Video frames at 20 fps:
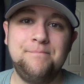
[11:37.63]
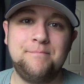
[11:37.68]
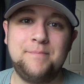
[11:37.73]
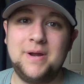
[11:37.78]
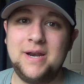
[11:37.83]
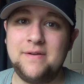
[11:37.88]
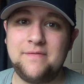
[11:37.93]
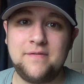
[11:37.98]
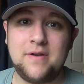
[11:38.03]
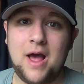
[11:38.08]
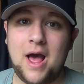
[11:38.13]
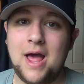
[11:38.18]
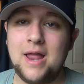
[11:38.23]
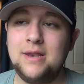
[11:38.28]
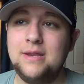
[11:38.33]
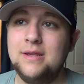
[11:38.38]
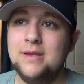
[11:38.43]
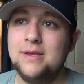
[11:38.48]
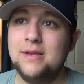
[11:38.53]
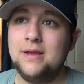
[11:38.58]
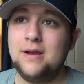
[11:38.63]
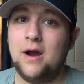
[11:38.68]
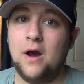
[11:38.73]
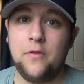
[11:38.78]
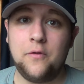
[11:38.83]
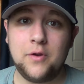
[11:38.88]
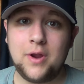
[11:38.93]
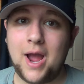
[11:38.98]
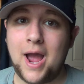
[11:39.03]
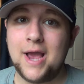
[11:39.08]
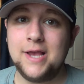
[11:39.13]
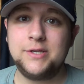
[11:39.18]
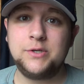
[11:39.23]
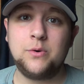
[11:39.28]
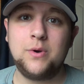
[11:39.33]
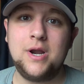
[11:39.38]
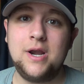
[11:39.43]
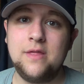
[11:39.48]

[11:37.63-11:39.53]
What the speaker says: But if not, other guys who are